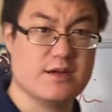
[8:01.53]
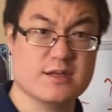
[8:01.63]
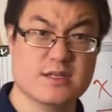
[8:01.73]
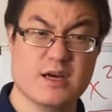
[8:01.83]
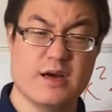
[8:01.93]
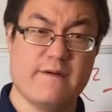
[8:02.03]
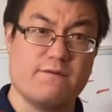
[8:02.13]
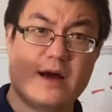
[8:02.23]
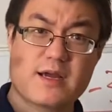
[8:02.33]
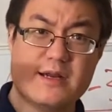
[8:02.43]
it is.
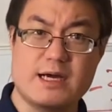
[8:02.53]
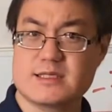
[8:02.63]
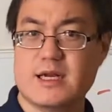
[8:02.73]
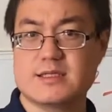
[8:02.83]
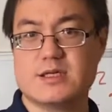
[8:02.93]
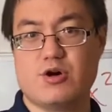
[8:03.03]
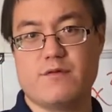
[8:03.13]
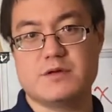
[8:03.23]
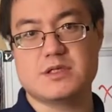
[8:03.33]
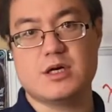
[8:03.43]
Recognize that it's 0
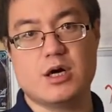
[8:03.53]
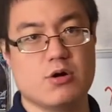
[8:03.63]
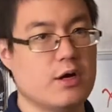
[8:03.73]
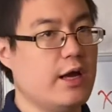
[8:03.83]
over 0,